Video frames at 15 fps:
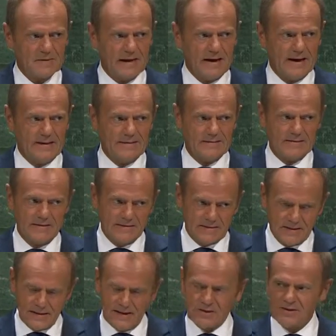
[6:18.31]
and
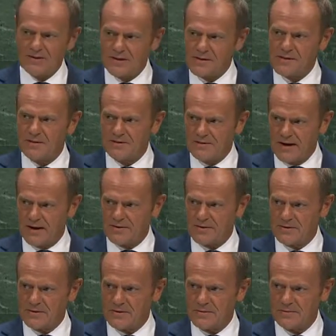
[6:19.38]
international
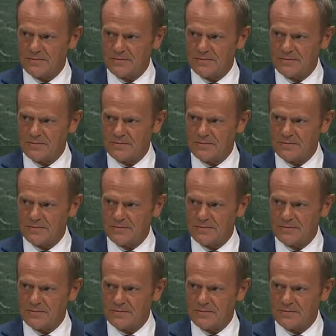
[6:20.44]
solidarity